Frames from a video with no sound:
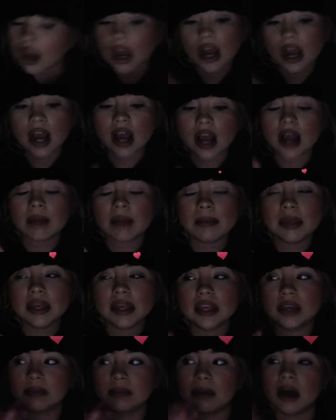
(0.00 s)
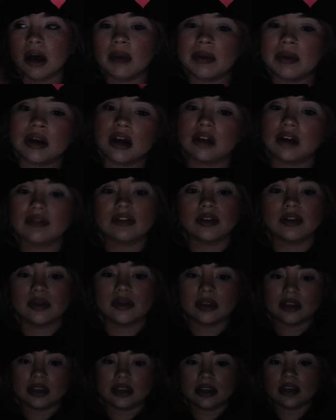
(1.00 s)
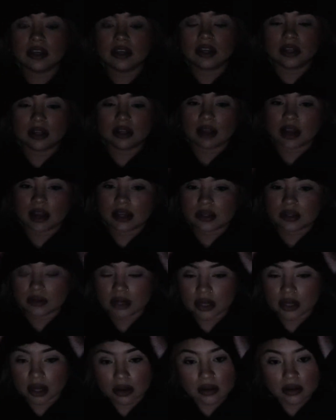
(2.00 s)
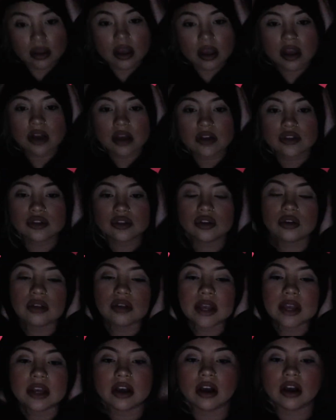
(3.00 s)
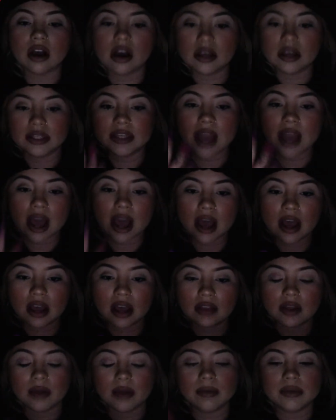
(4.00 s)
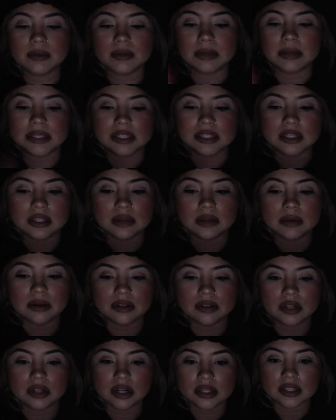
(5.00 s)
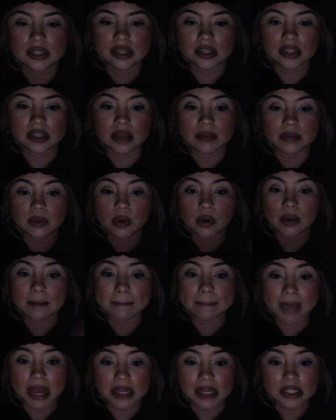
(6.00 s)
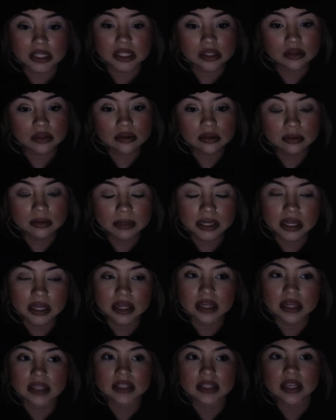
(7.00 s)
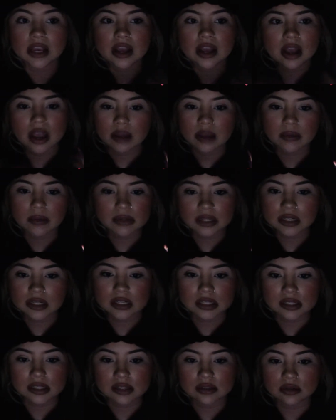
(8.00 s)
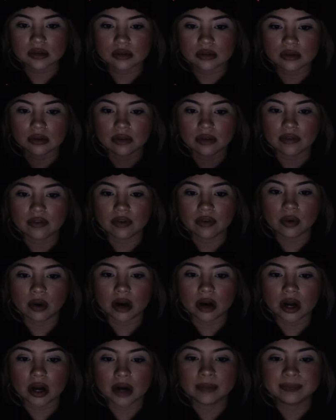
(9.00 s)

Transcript: I'm like popping off low-key in class right now. So like, yeah, that was basically what I was trying to say, is I'm going back to school because I wasn't in school for